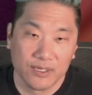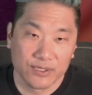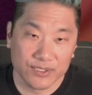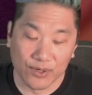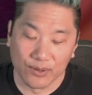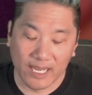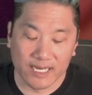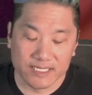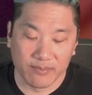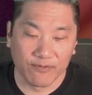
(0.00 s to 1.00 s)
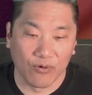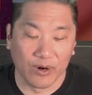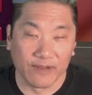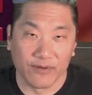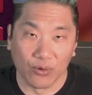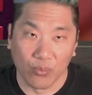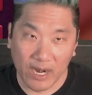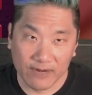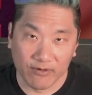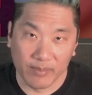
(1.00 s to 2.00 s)
So like I said before, if you're
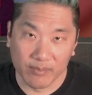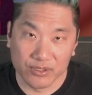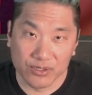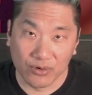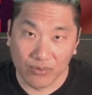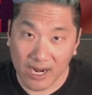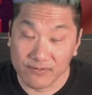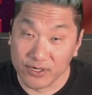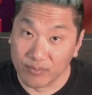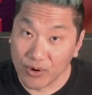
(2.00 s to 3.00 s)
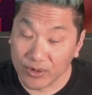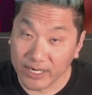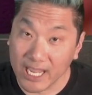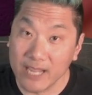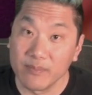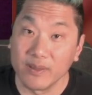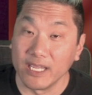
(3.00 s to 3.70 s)
waiting for people to arrive to your poker game,